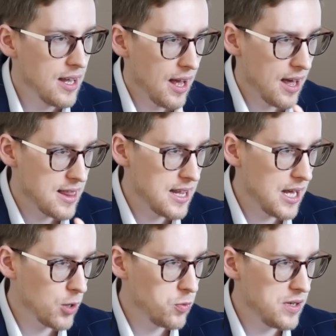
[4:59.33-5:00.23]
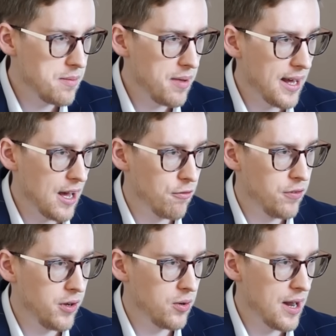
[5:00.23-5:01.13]
I think we may have
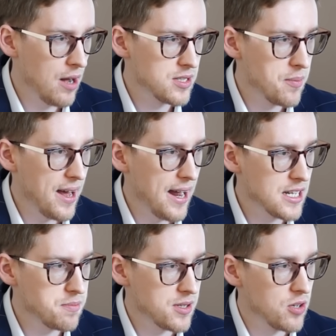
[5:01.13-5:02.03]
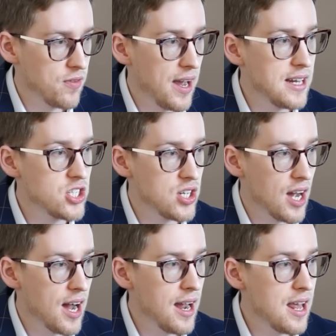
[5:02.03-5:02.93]
figured out some aspects of
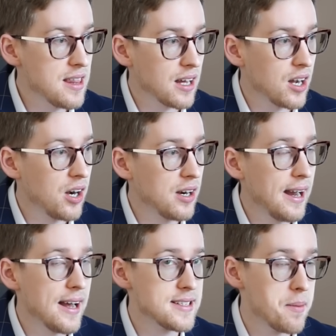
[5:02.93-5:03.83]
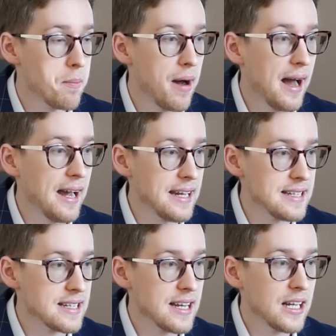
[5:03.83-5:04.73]
AGI. The car has a
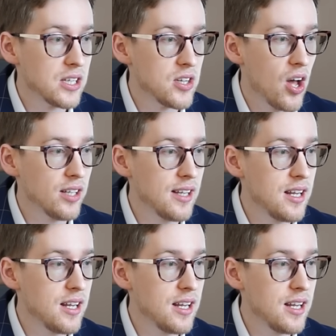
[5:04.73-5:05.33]
mind. Not an